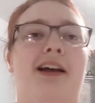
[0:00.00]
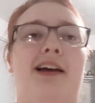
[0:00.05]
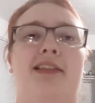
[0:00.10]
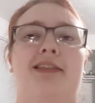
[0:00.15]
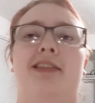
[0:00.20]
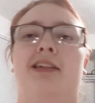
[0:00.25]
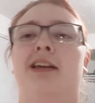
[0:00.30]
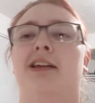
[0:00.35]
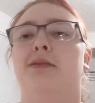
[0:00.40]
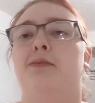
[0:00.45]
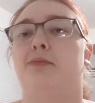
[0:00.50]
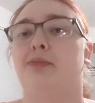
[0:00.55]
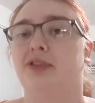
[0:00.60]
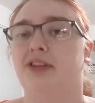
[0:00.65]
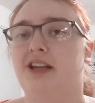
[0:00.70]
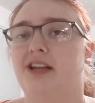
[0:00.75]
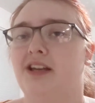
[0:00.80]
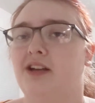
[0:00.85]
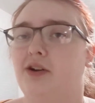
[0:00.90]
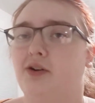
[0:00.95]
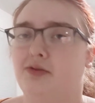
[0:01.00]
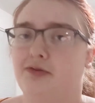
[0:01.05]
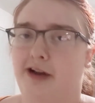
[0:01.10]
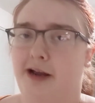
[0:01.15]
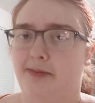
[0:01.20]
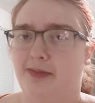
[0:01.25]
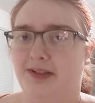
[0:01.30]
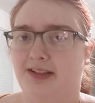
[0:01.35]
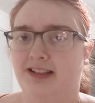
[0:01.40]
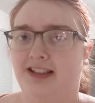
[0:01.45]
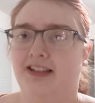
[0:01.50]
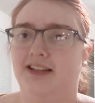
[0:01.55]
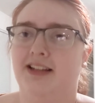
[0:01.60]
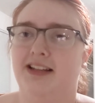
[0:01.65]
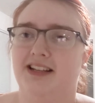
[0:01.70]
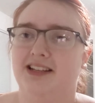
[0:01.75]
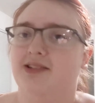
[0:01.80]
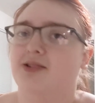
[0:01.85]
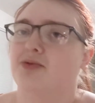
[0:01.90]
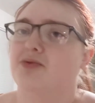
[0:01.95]
They blink rapidly
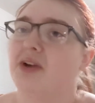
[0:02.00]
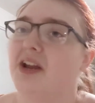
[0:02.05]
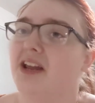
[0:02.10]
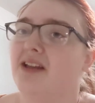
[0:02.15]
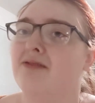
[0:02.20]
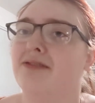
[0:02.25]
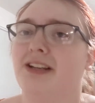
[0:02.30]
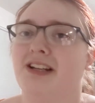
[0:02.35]
like it's a rave,